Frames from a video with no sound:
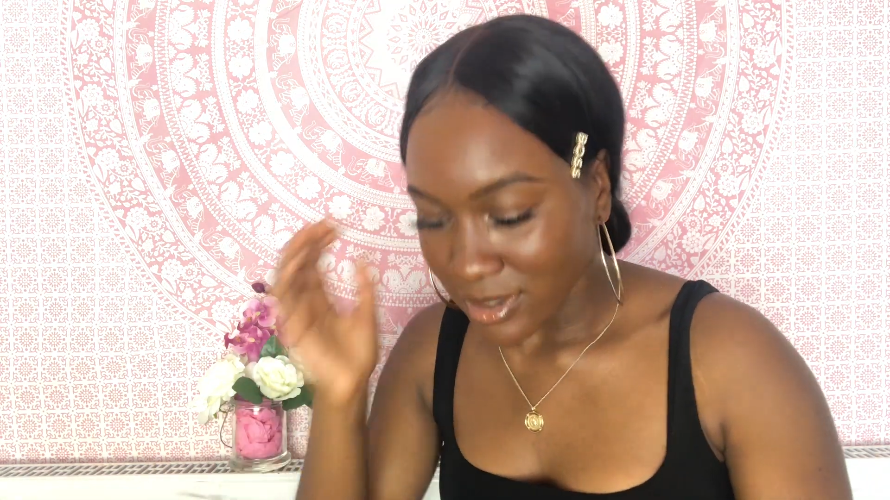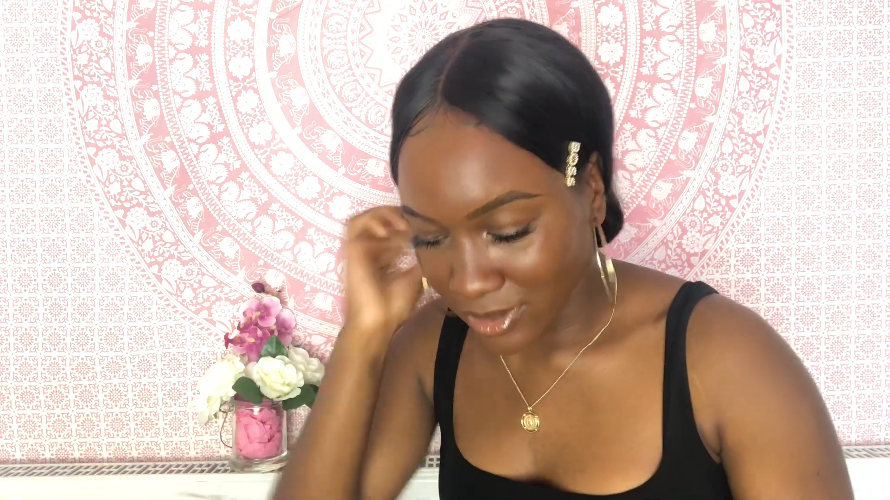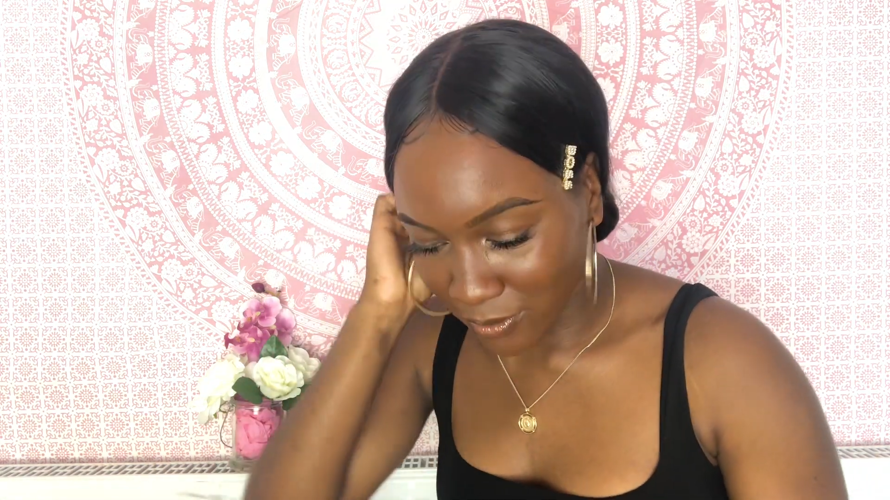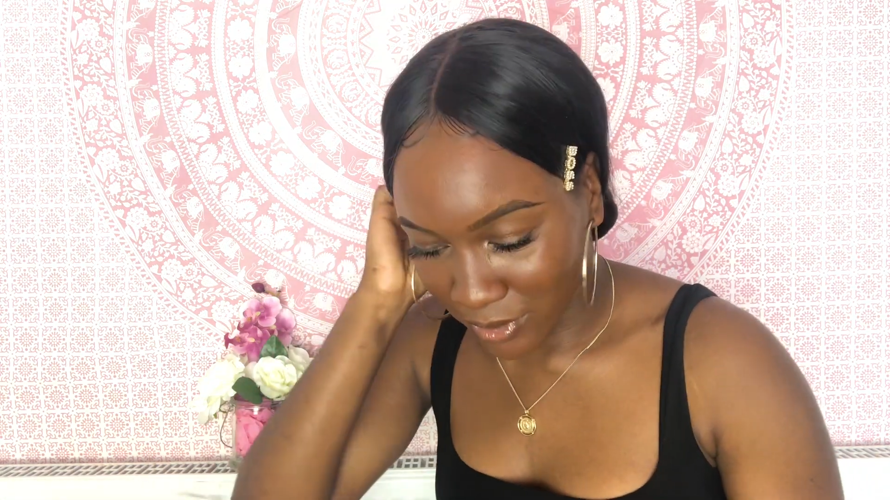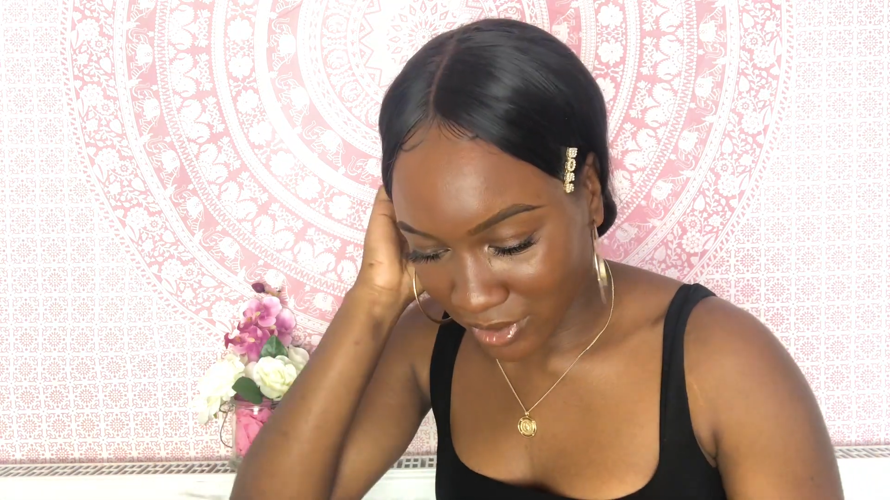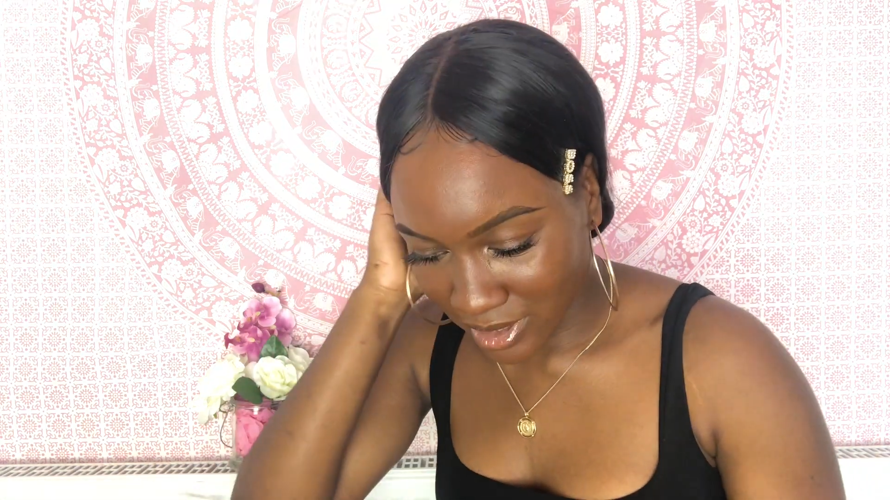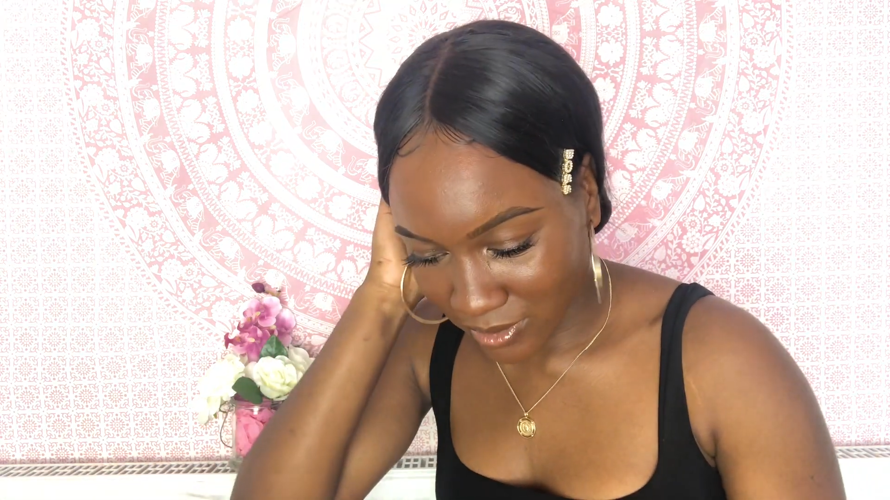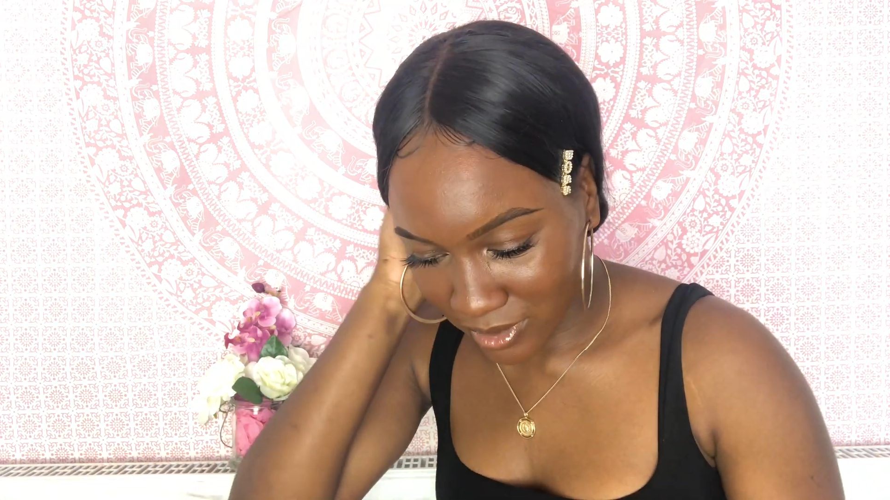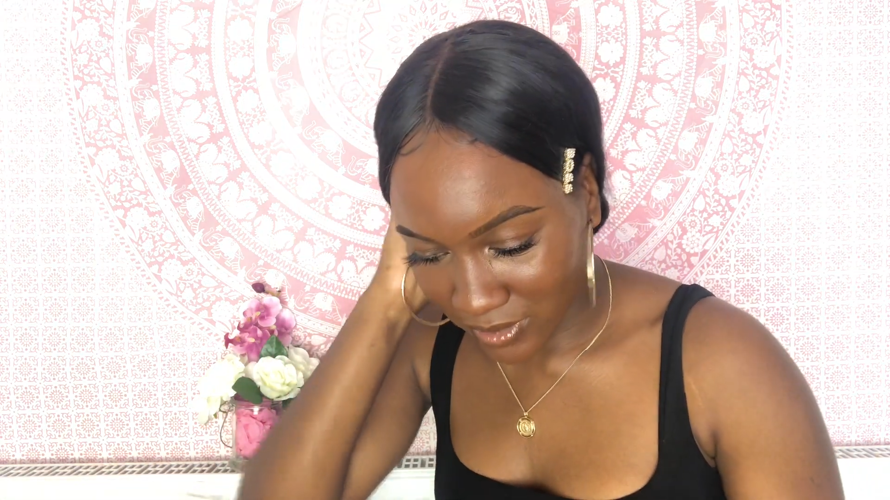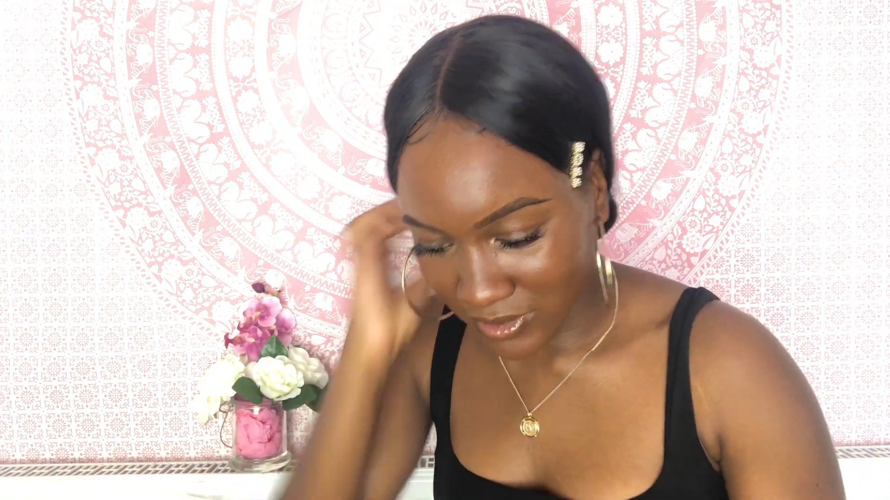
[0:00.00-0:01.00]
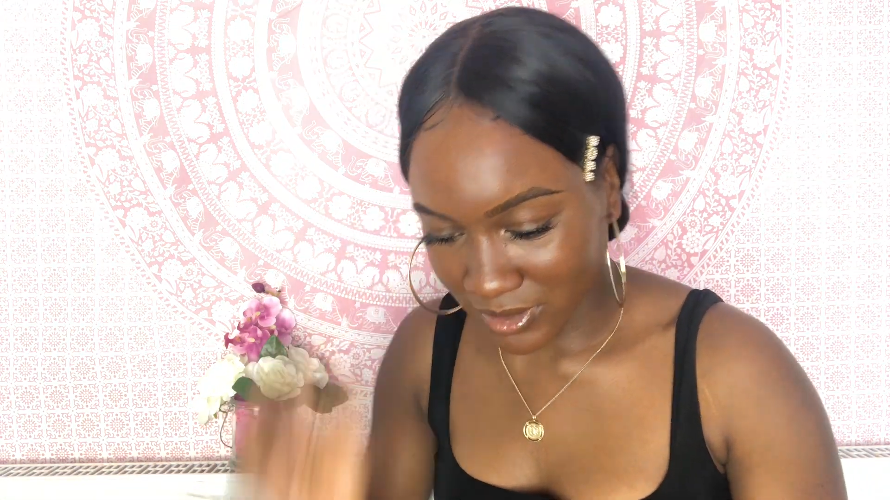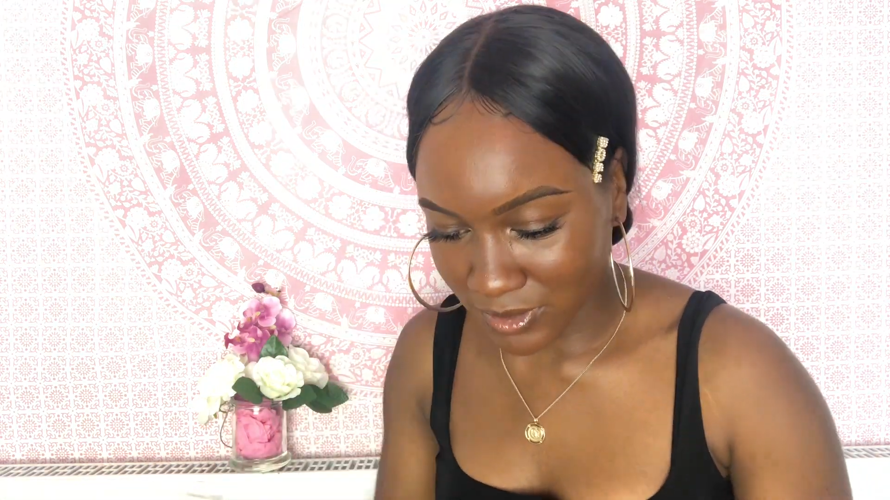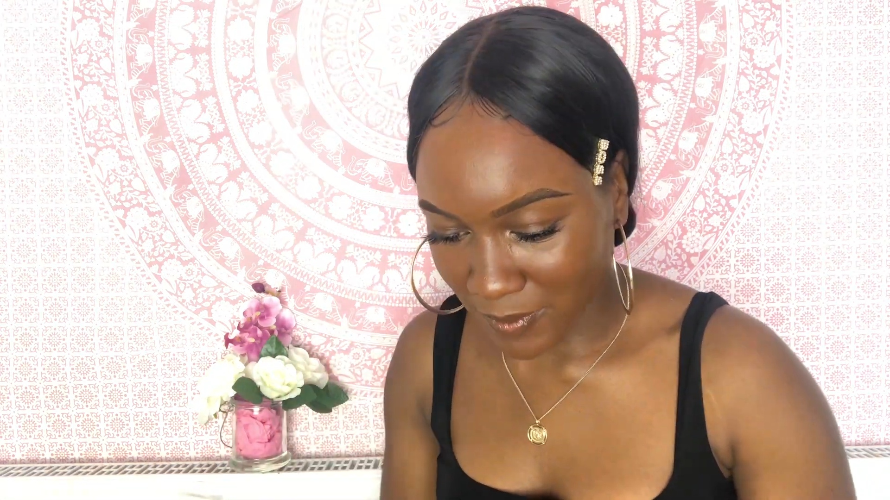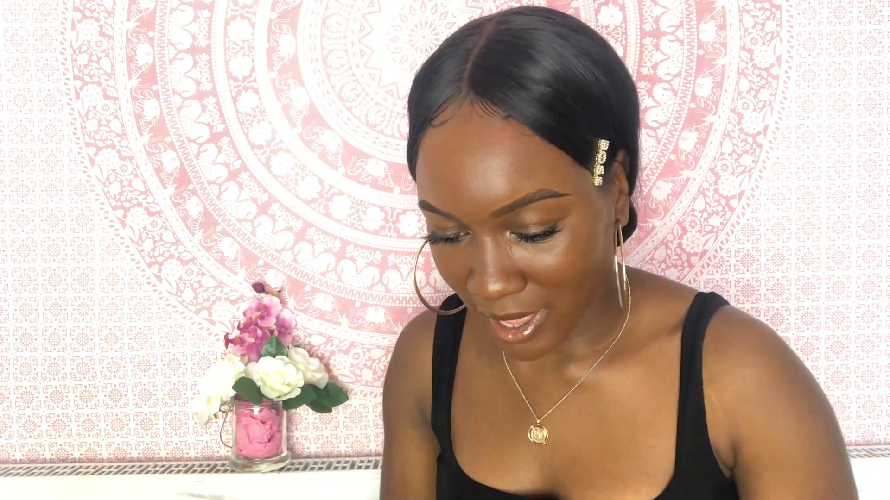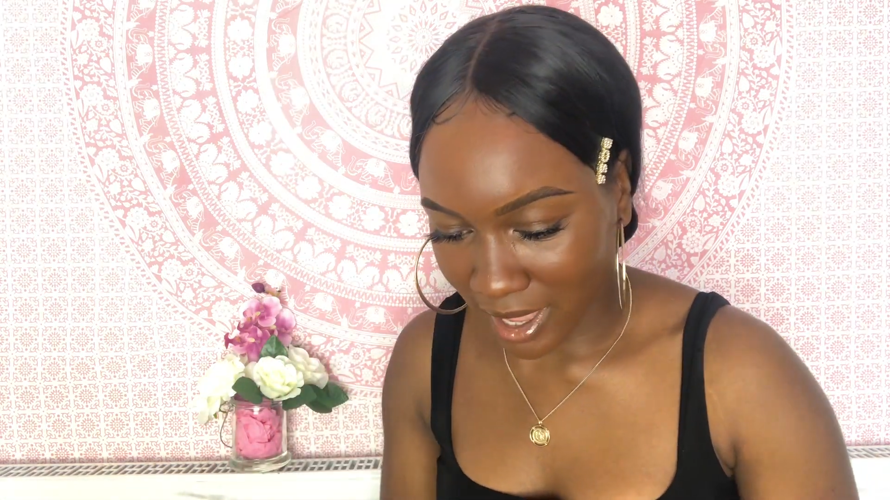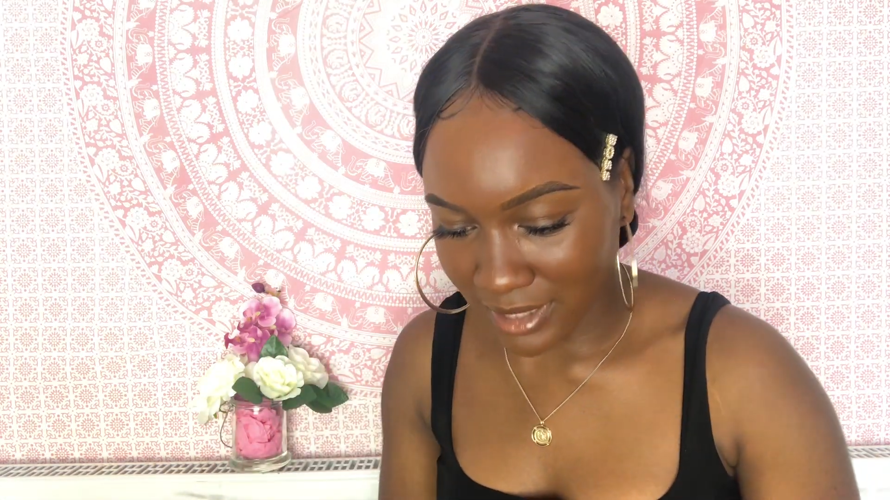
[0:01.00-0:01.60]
So we're gonna get all our results back,